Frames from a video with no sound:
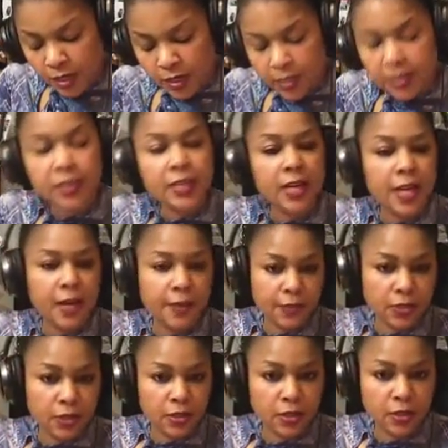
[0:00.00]

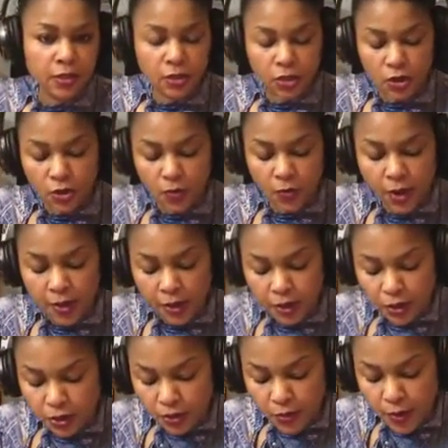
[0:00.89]
steps to creating
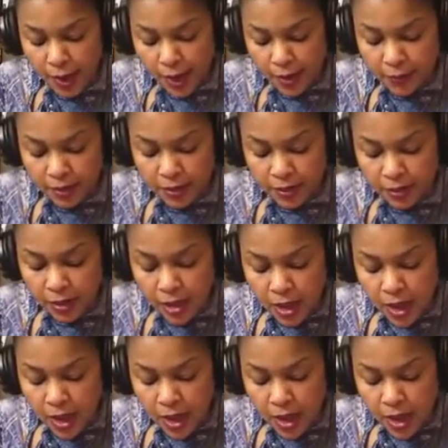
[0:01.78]
a new habit.